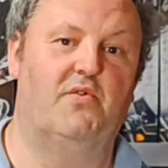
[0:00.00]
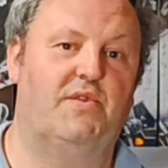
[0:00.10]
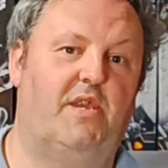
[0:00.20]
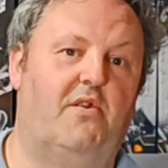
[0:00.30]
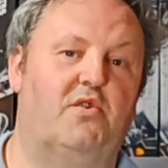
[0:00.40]

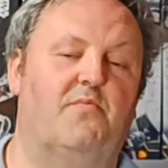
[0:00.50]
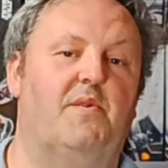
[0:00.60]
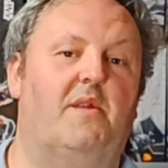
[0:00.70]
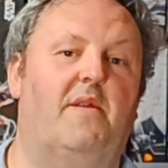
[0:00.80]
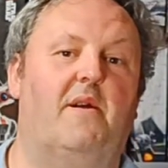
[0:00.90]
good set or
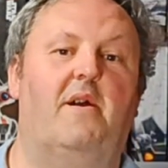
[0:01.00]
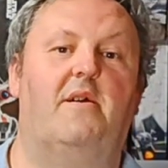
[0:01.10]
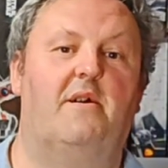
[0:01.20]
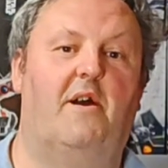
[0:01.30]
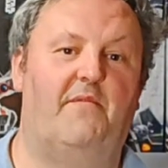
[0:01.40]
something like
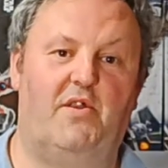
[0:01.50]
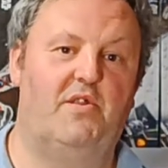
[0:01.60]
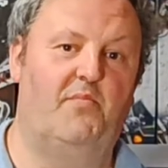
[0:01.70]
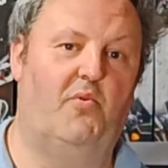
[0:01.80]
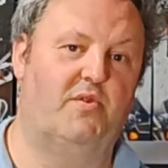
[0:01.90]
that, I've
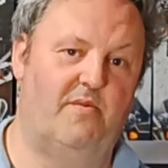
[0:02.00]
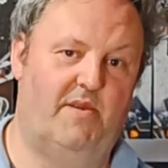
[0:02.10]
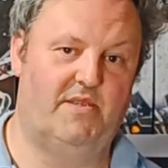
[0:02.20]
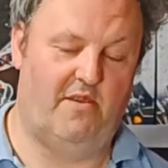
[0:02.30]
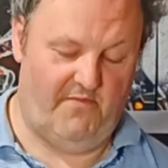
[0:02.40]
actually bought it
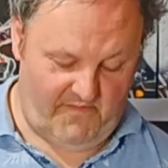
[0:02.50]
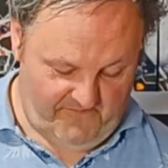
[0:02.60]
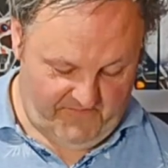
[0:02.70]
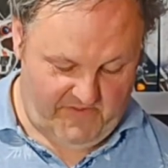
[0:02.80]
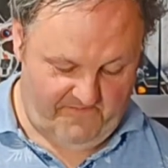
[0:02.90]
myself.
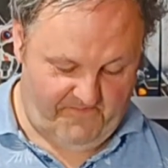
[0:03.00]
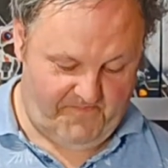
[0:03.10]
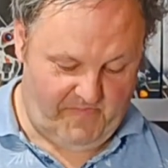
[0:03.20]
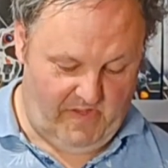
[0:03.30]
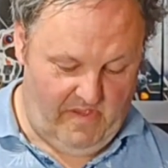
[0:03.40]

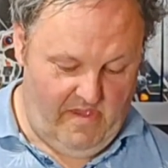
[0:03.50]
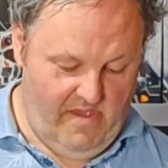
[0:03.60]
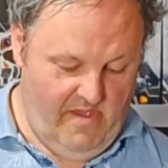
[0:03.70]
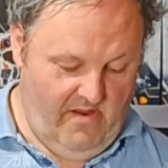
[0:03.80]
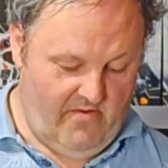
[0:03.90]

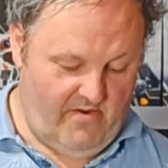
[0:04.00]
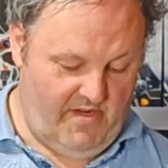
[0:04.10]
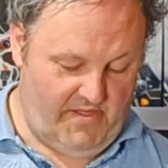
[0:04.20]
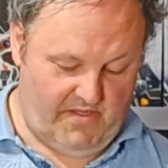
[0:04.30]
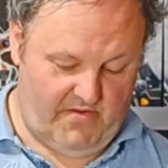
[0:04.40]

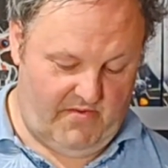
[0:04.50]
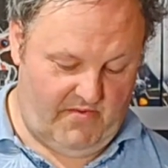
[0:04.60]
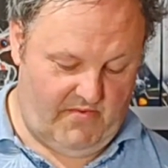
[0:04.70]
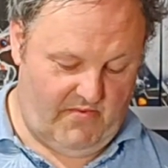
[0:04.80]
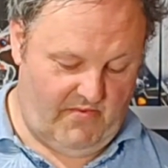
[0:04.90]
Right,
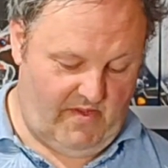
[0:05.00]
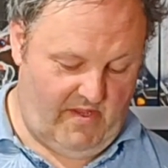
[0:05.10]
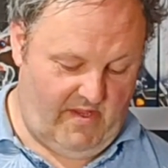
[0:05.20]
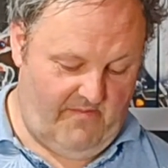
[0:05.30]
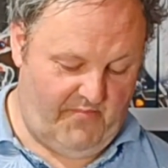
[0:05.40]
so
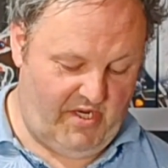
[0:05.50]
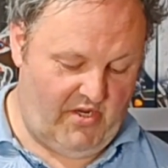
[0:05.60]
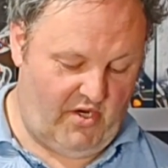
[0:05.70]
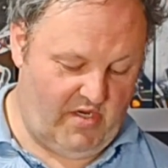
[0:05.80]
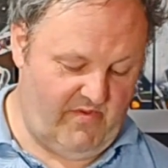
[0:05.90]

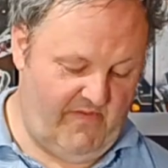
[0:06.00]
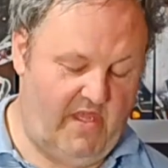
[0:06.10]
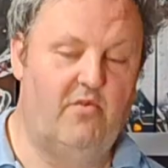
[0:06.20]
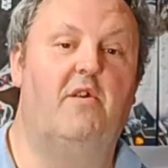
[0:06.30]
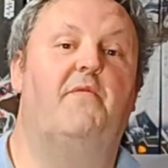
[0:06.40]
Brickeconomy
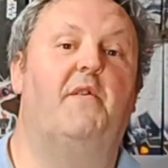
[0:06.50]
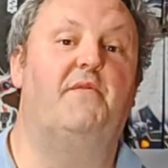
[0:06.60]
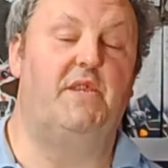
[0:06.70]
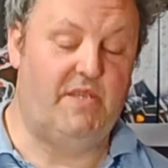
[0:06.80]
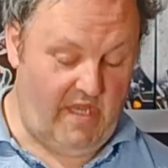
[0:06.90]
value at
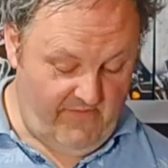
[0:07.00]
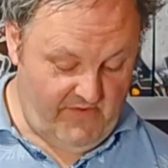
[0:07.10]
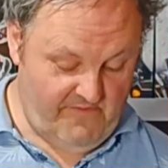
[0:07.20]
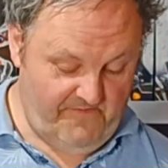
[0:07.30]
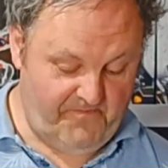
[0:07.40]

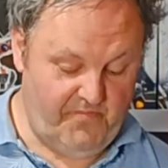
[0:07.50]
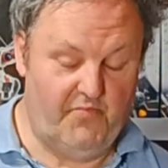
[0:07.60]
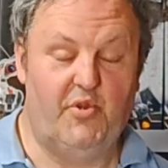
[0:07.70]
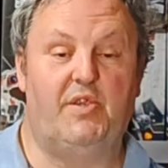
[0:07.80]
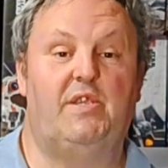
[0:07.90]
57,
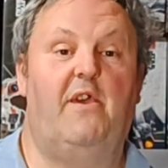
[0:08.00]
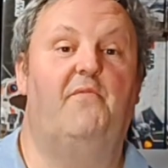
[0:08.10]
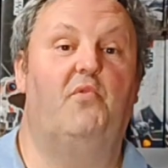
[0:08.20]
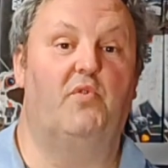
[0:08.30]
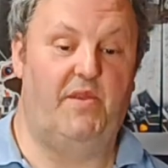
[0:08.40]

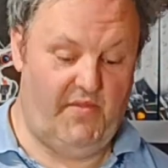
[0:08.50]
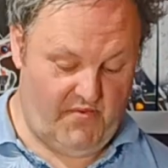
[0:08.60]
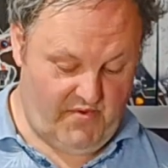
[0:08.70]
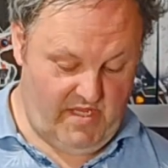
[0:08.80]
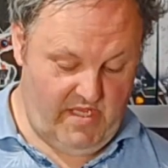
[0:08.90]
BrickSet
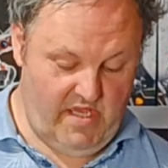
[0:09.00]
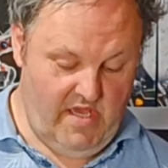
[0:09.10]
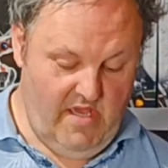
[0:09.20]
43.